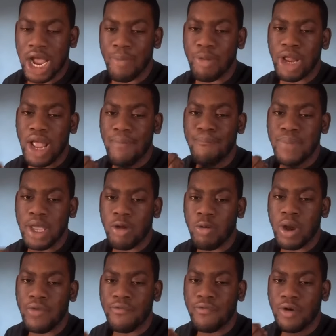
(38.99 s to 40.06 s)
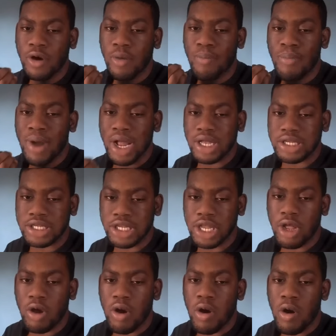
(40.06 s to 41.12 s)
I predict a big win for Man
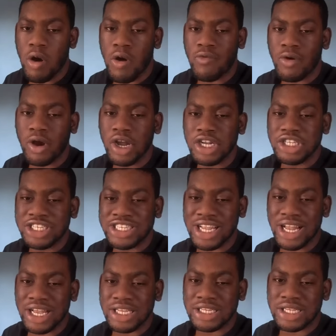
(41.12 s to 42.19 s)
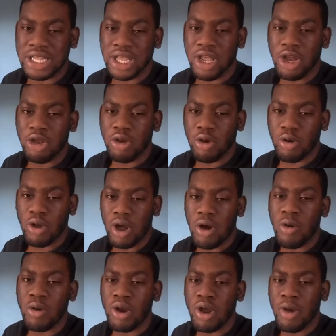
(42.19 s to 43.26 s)
City over Chelsea to
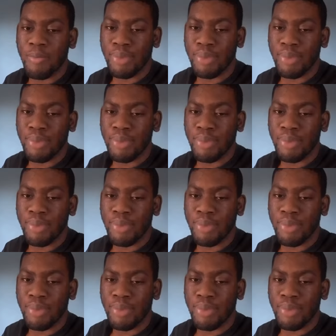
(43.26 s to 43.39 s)
crown